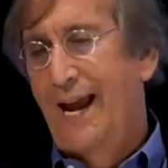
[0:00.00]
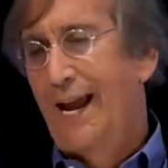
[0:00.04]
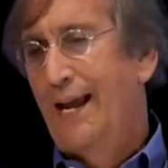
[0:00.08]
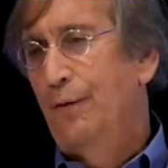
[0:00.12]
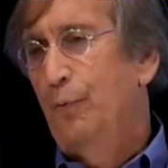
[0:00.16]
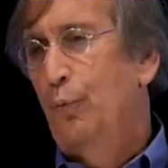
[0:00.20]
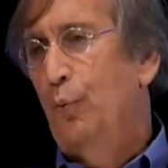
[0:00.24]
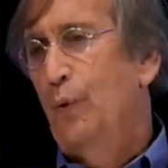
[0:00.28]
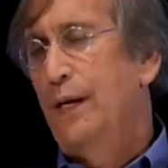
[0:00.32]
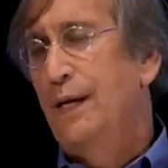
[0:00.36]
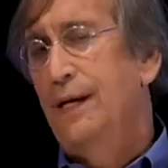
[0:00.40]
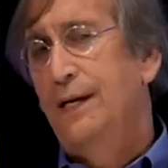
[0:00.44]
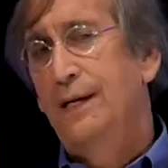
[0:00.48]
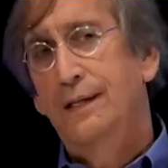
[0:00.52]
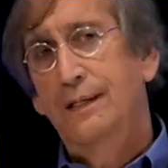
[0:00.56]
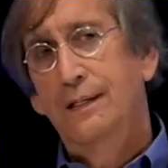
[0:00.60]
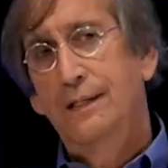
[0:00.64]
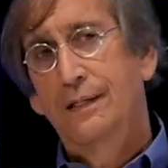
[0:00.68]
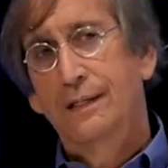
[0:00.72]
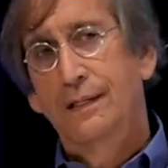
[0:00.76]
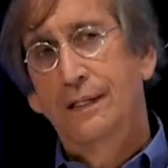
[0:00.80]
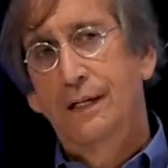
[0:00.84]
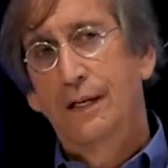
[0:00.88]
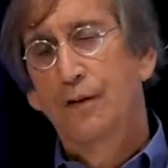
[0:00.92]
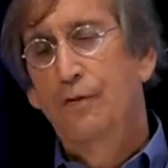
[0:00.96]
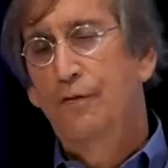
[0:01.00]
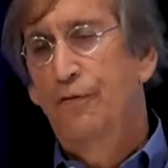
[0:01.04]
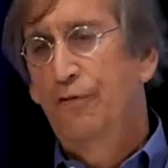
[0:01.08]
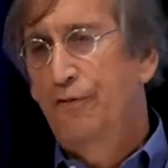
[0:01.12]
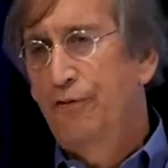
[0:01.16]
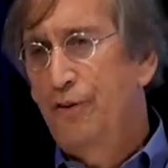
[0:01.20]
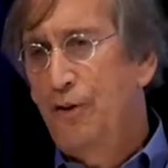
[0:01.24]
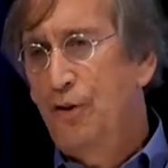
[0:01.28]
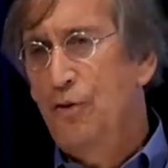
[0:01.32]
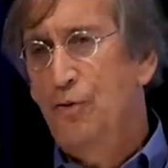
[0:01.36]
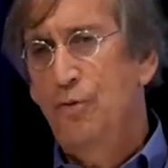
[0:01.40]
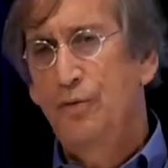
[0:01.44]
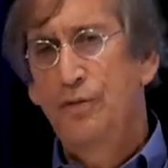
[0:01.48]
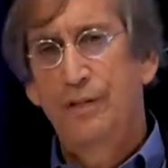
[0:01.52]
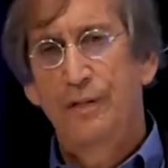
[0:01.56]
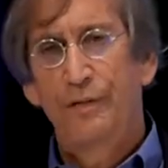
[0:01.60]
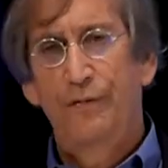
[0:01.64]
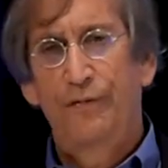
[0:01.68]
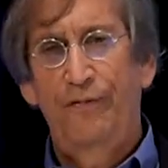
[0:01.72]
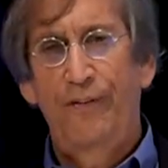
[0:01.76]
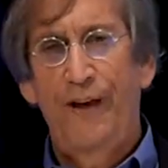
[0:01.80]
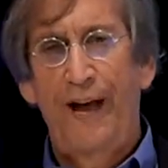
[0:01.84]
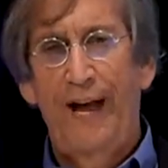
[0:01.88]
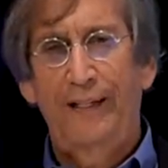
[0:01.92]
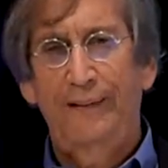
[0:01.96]
and we confuse the
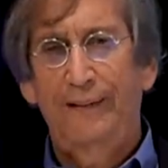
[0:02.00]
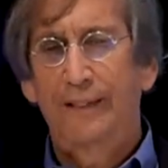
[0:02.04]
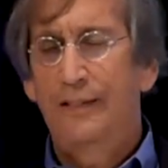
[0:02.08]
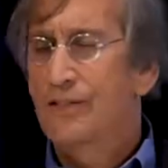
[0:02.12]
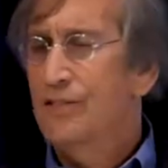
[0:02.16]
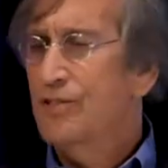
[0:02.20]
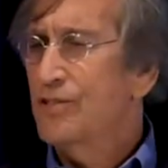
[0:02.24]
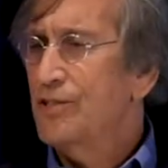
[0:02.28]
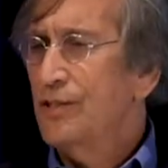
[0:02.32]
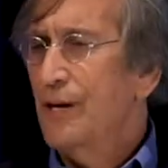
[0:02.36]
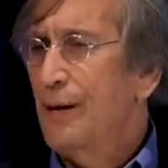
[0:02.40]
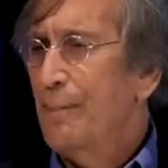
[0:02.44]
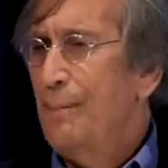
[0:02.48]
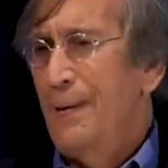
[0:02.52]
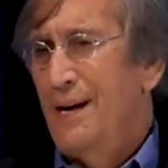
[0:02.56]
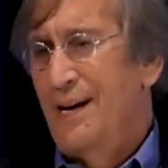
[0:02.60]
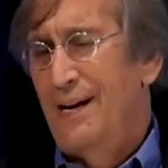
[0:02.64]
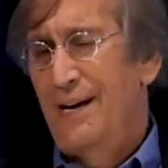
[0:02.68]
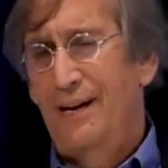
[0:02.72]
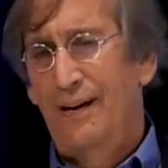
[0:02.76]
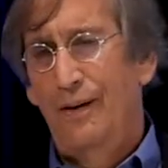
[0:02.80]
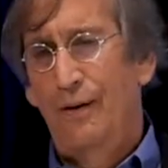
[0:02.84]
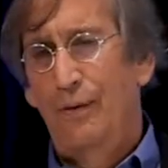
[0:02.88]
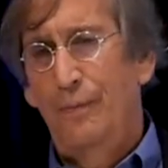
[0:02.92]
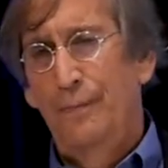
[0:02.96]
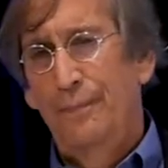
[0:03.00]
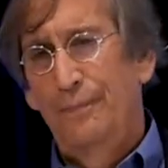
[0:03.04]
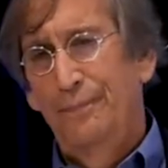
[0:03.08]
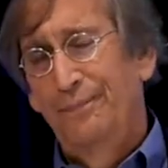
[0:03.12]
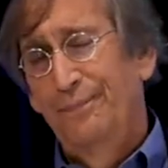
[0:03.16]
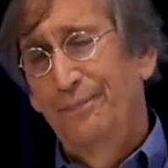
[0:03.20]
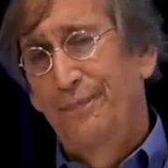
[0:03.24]
fact that somehow